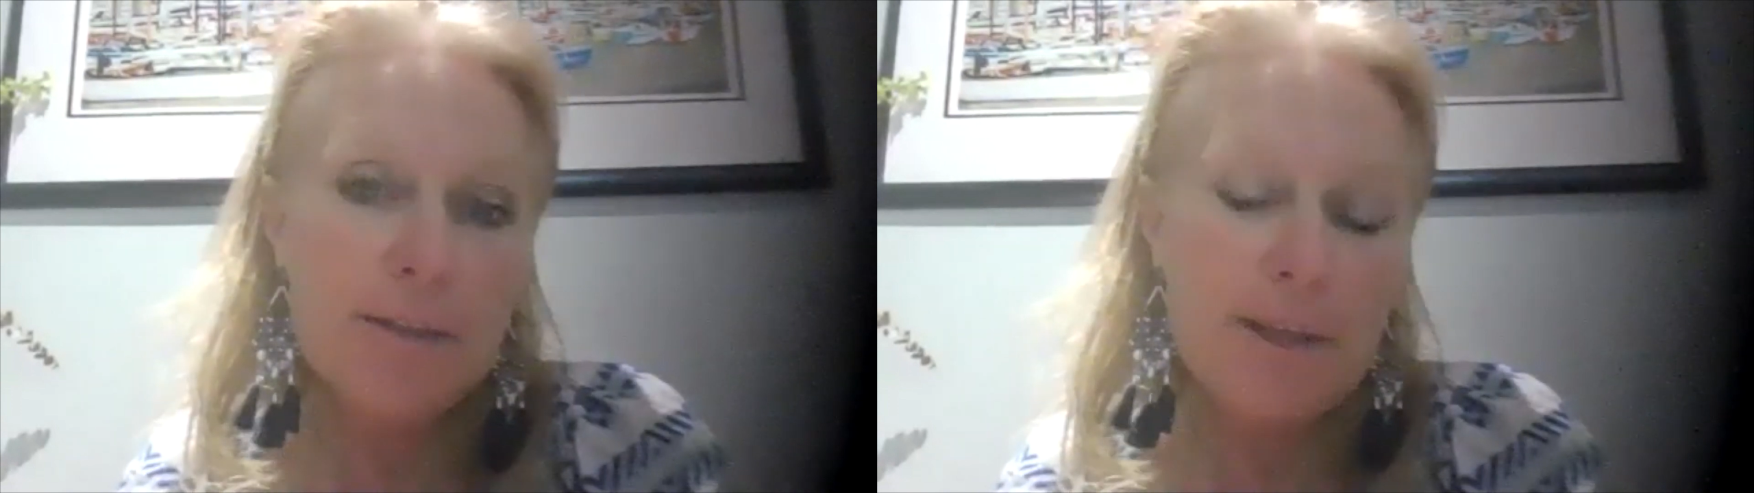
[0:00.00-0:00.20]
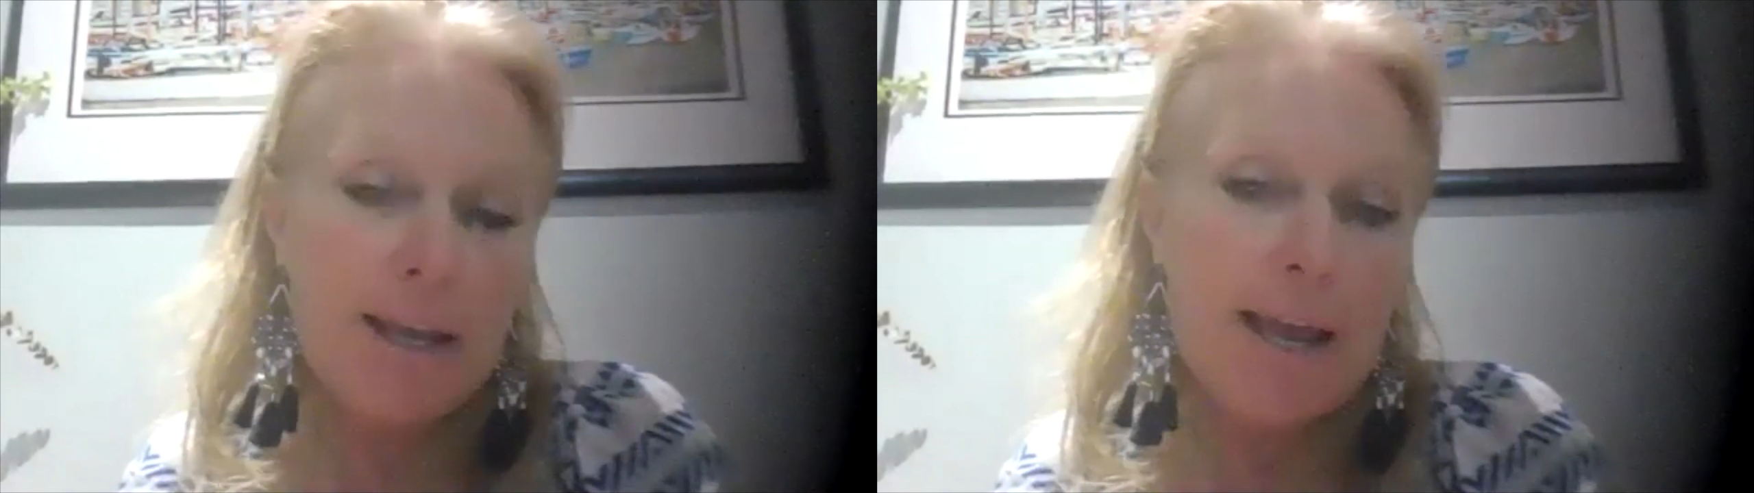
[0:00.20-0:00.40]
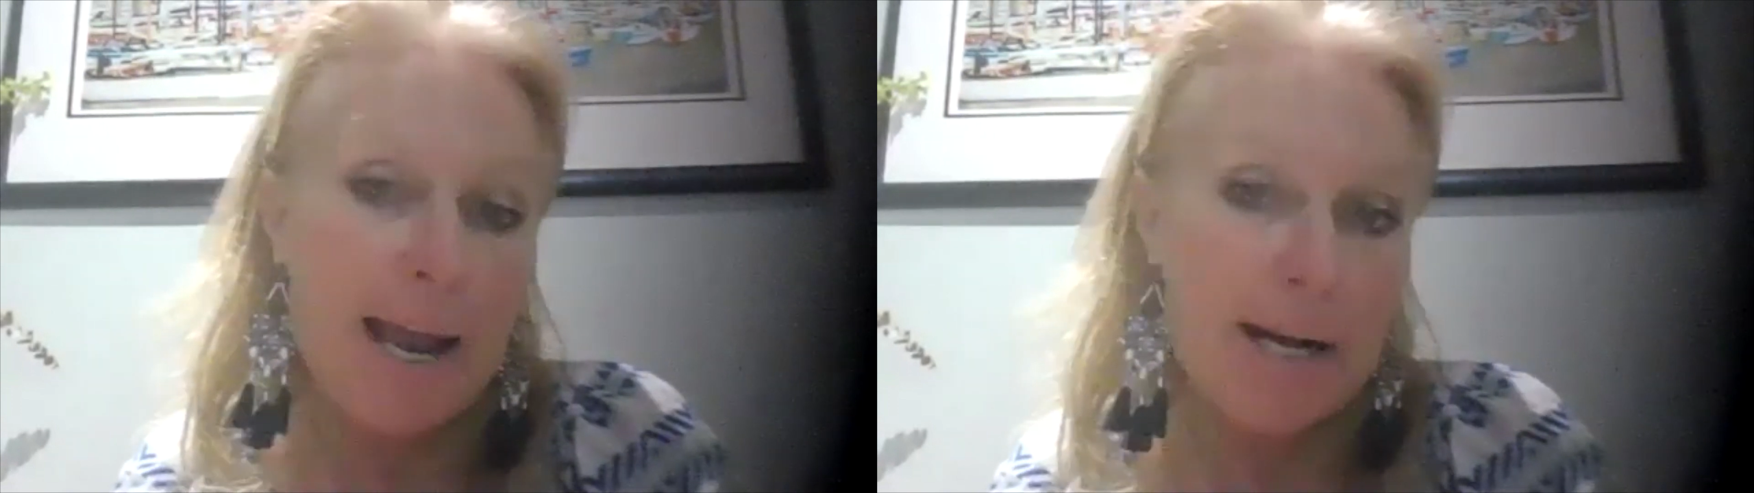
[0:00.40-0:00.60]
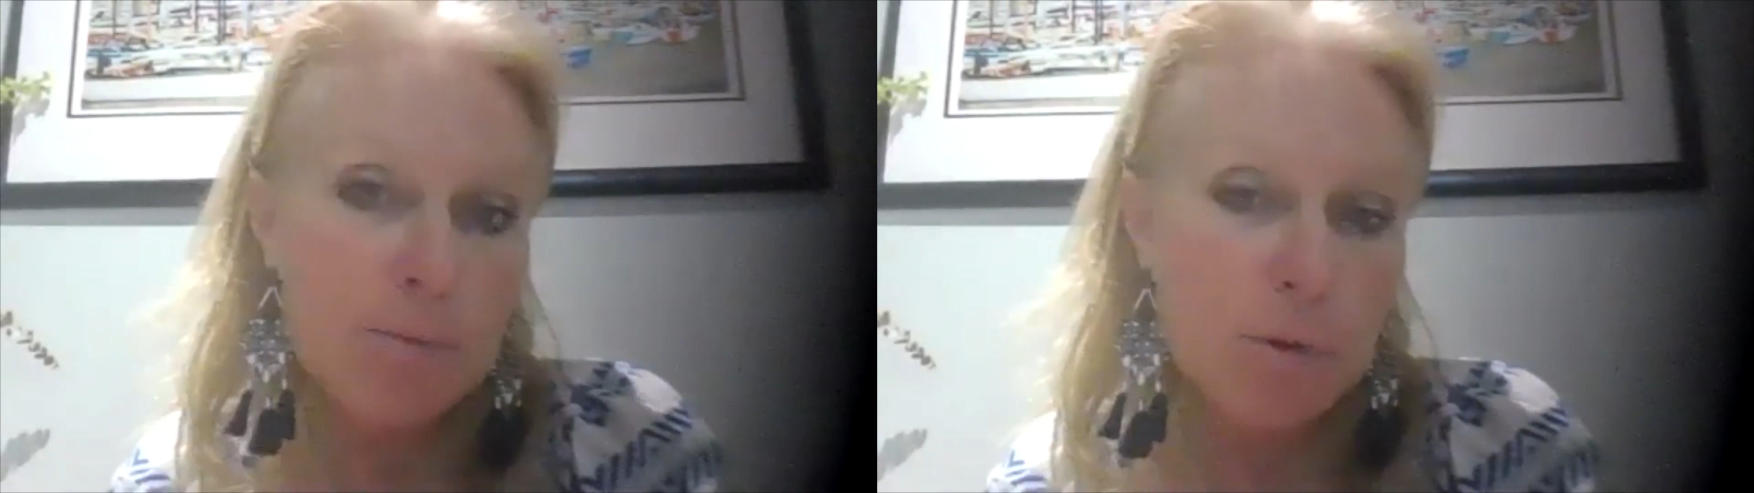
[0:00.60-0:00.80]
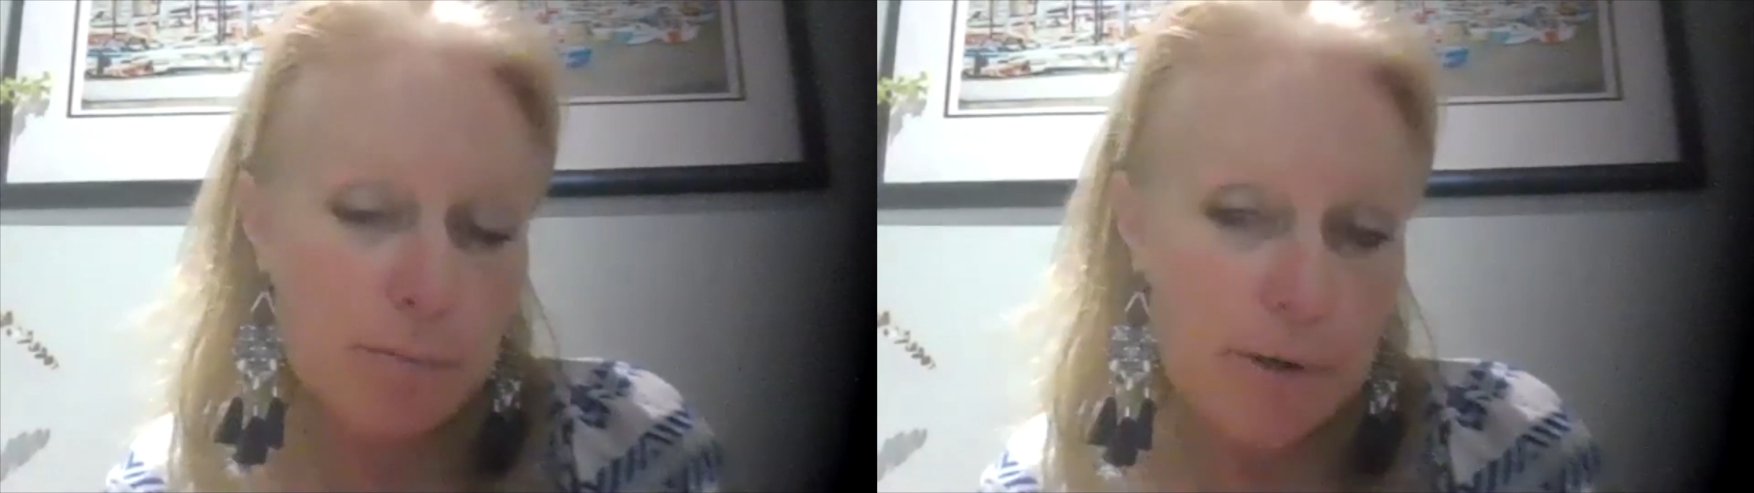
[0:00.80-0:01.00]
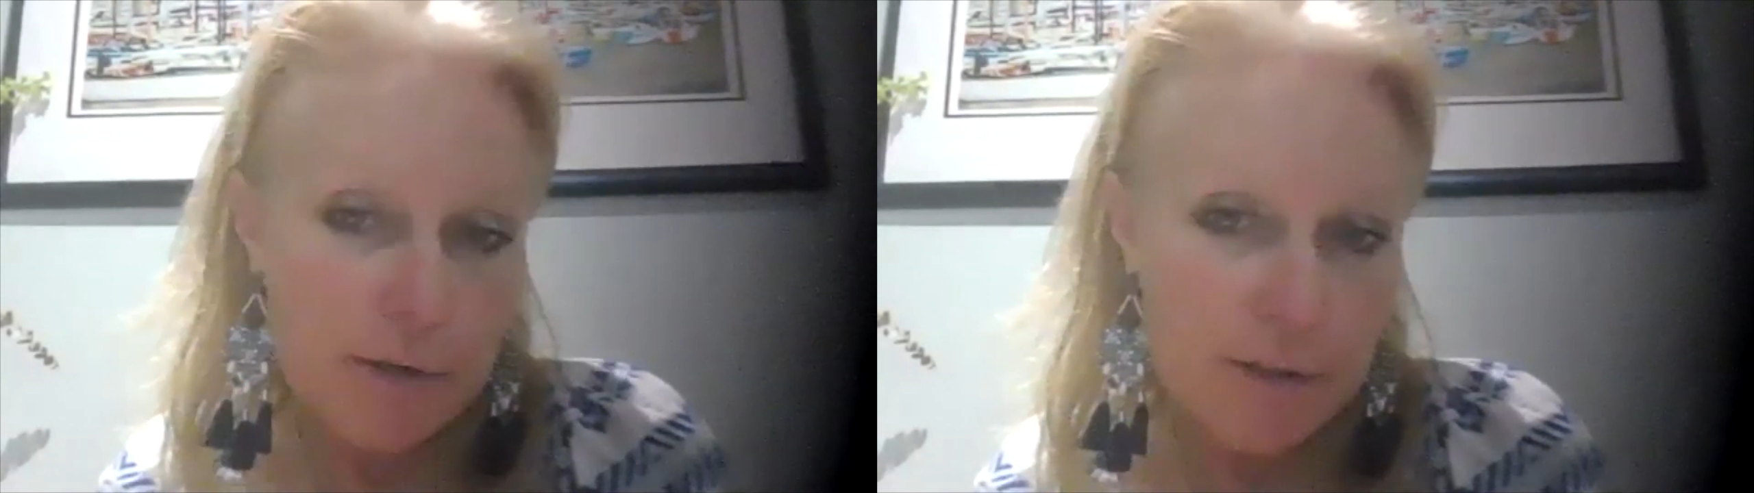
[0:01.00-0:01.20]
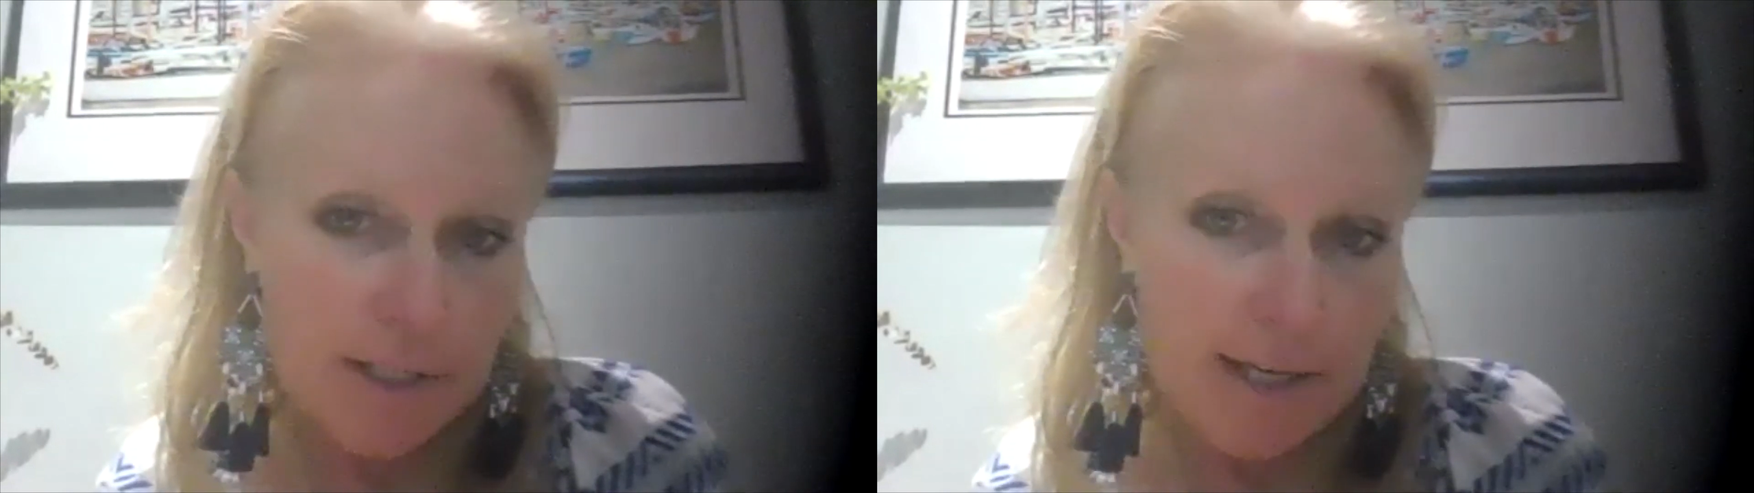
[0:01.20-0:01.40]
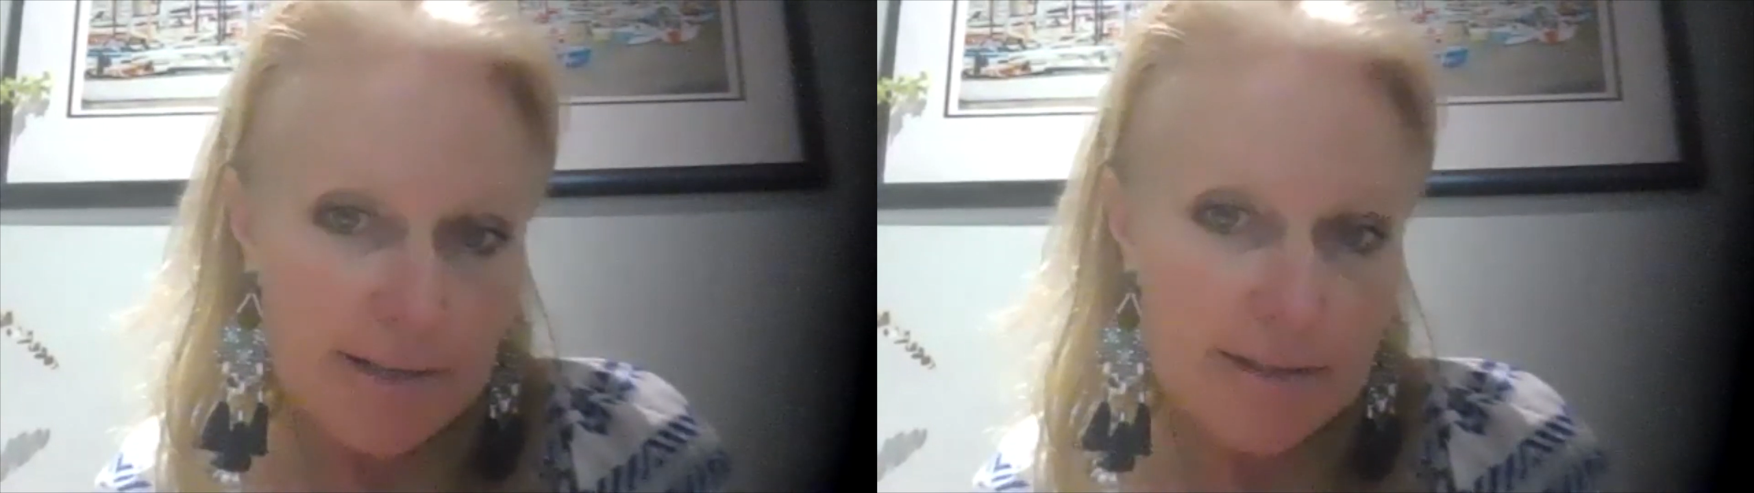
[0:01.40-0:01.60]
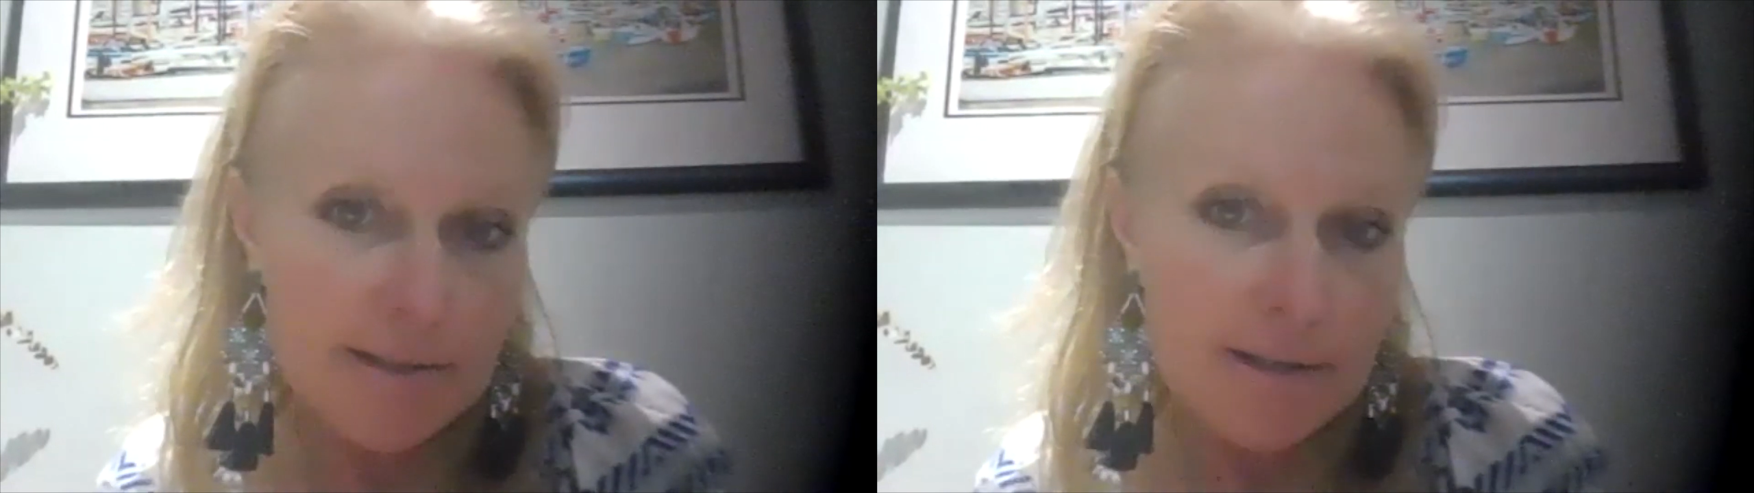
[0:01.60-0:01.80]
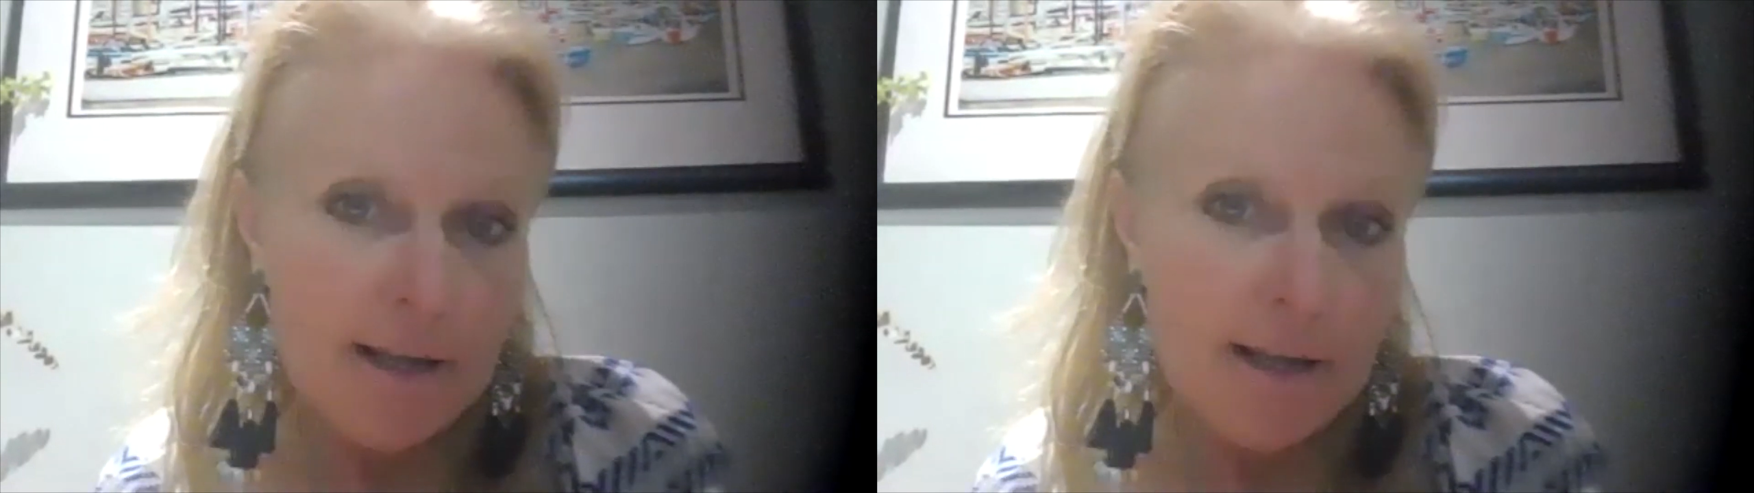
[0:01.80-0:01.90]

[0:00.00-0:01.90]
the animal proteins,